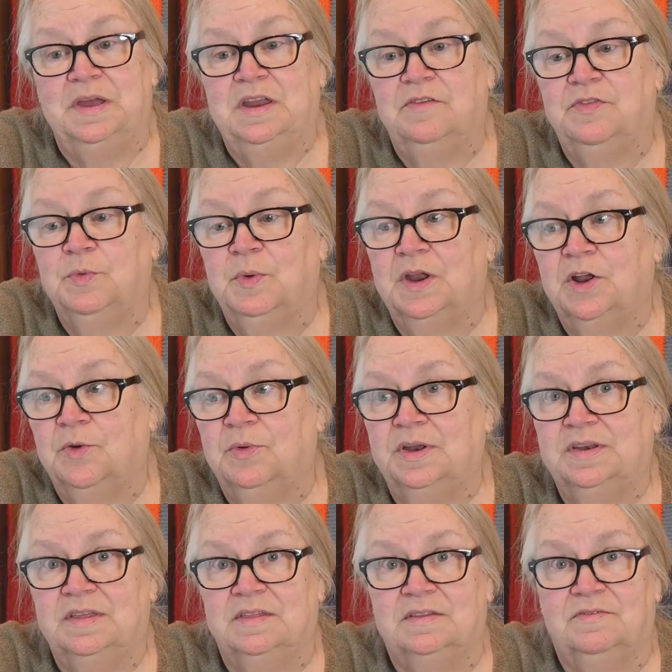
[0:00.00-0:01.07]
If you want to go
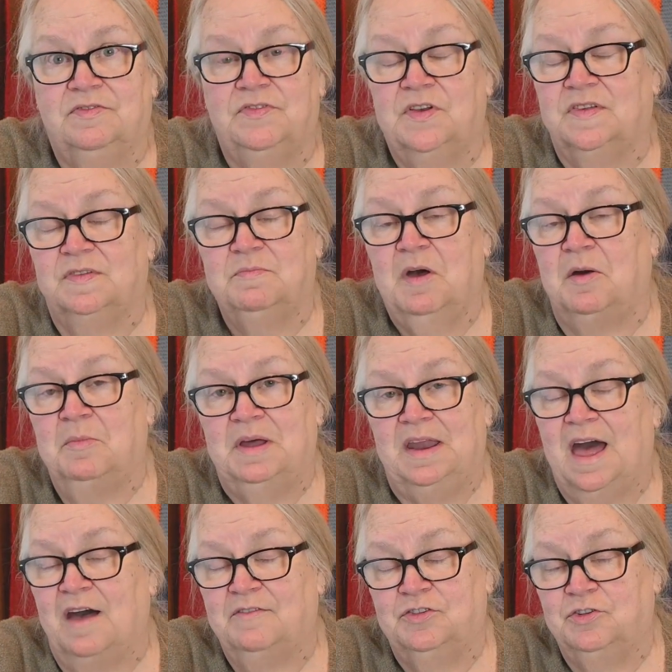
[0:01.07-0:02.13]
in to smell my
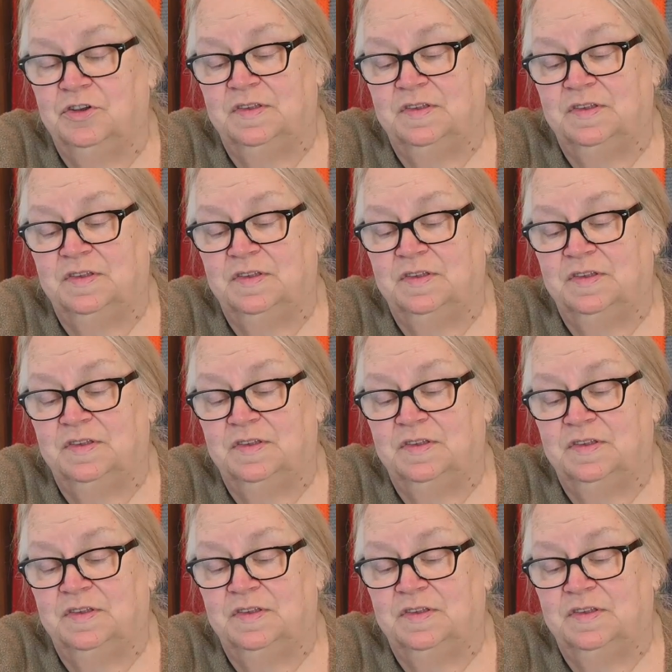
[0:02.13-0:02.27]
lavender,